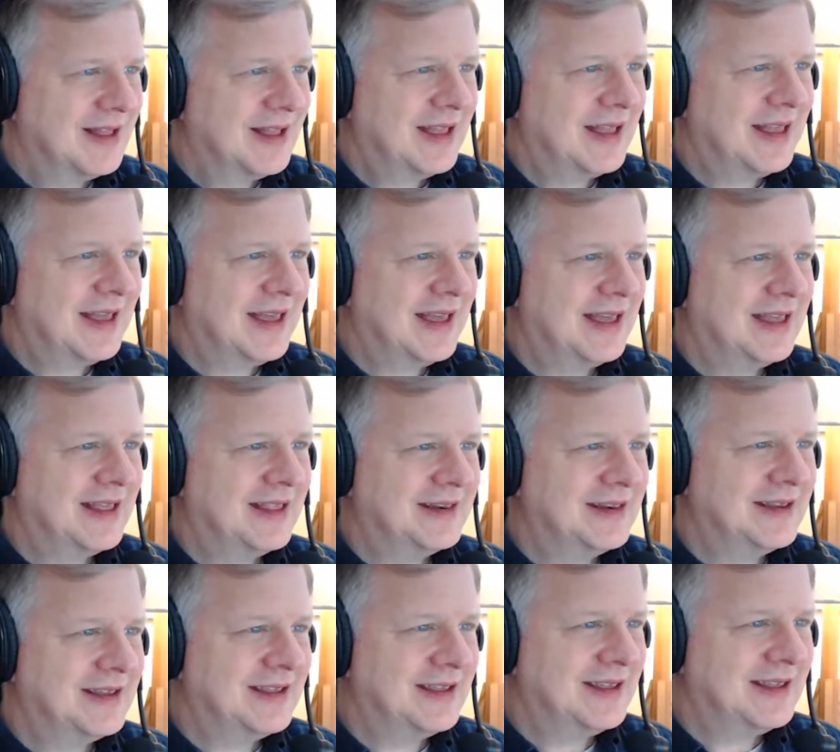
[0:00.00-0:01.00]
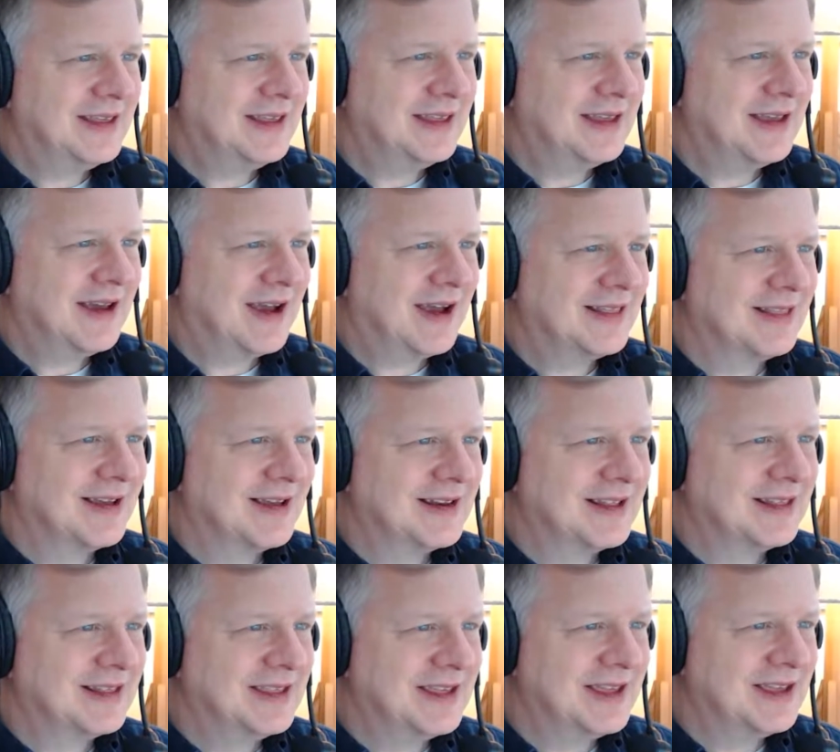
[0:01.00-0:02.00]
And he
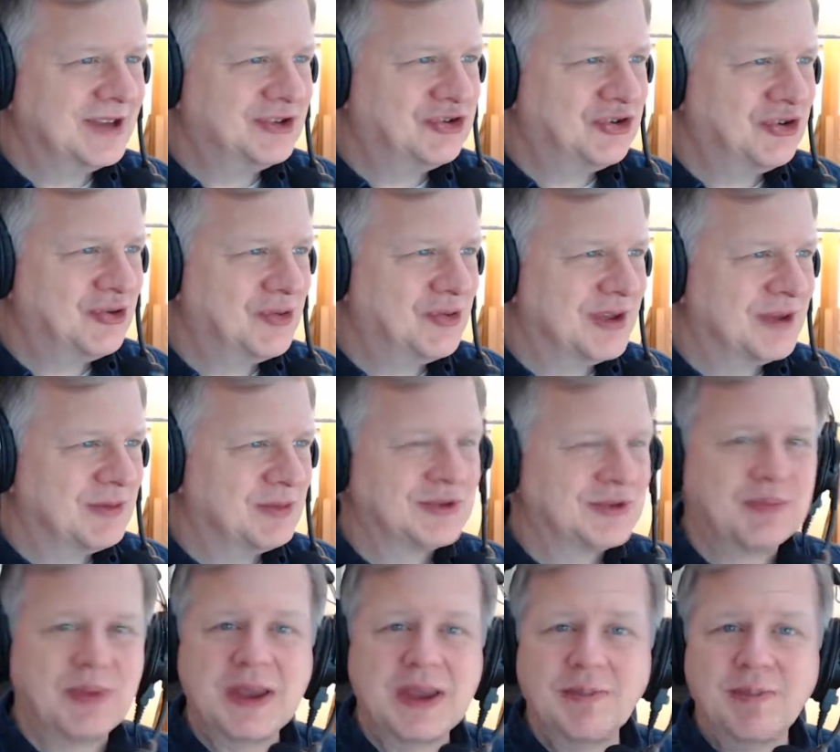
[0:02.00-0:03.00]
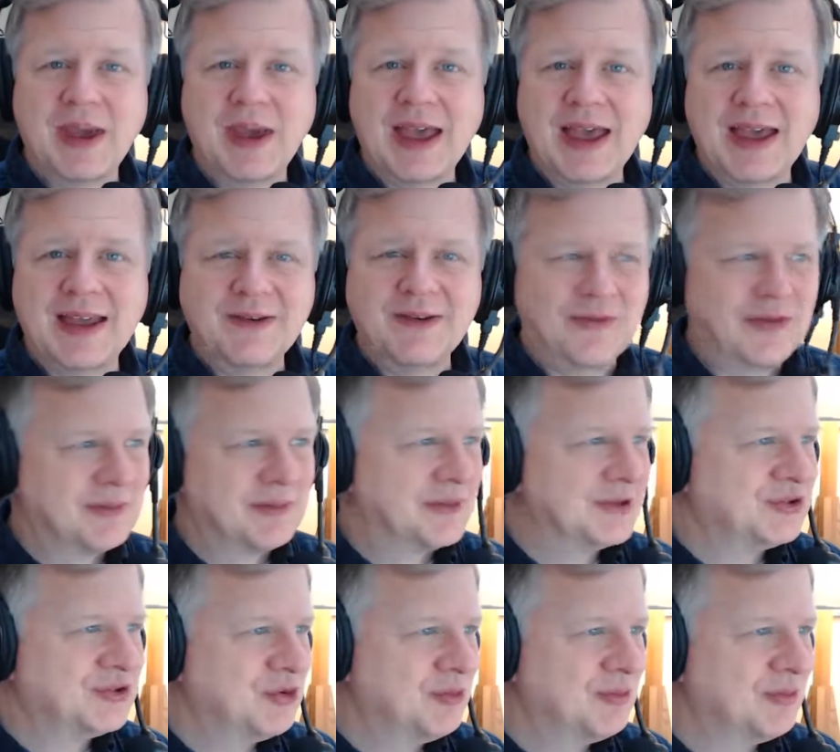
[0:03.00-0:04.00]
highlighted the issue. He was being banned from
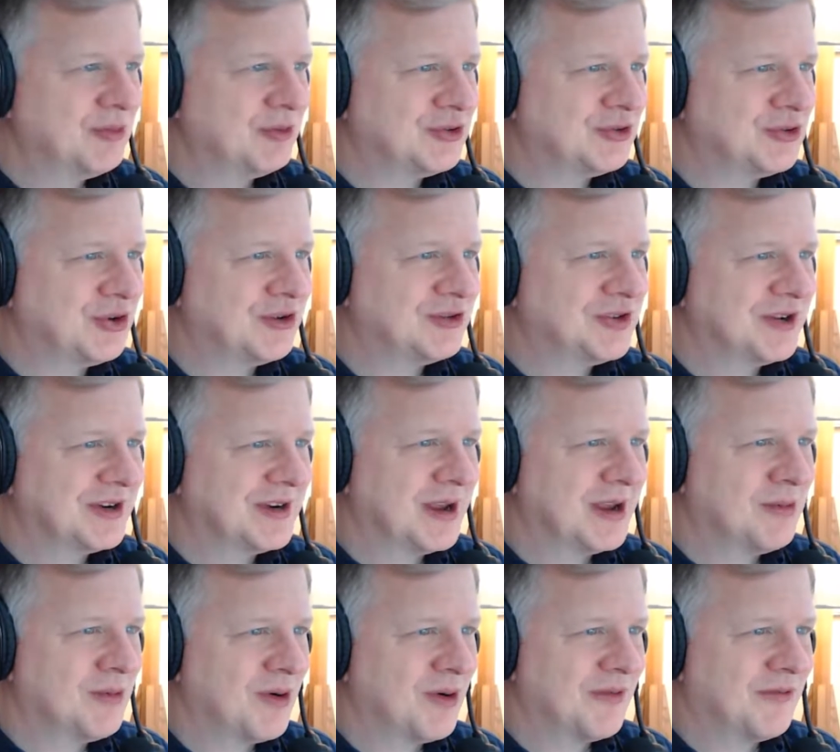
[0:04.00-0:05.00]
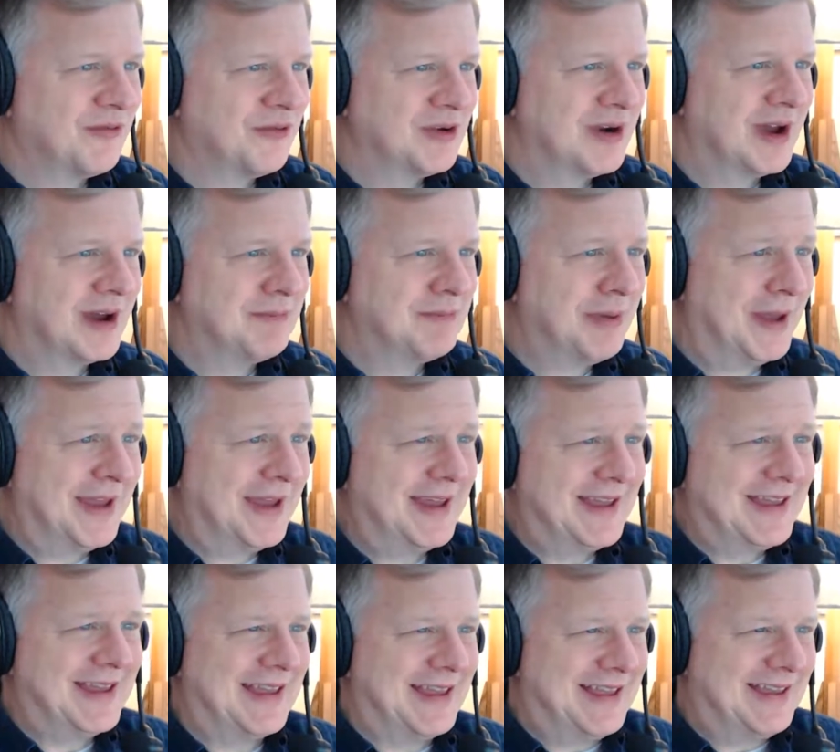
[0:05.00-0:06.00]
the supercharging network for not
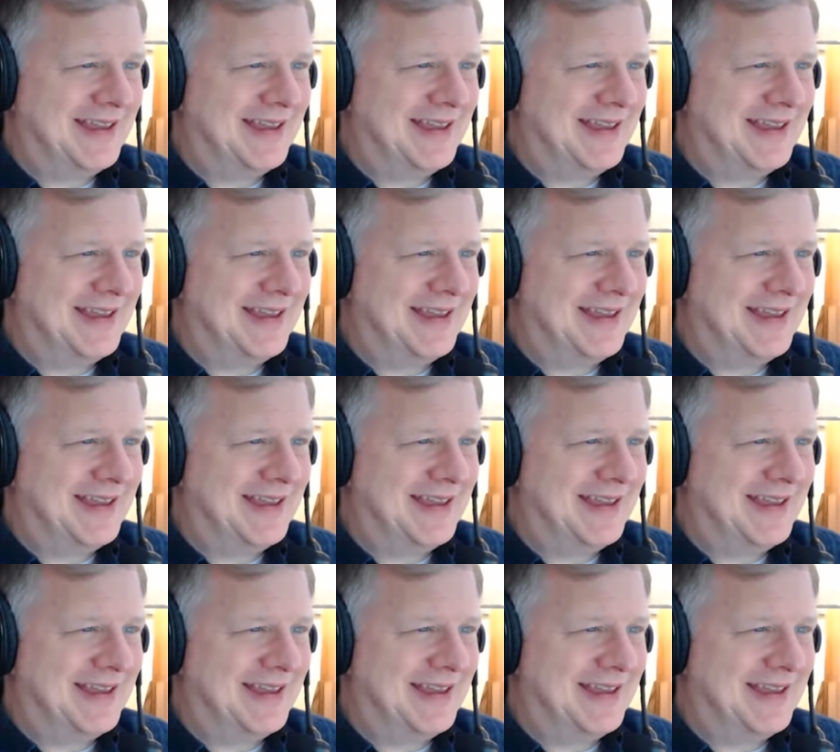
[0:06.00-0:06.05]
paying.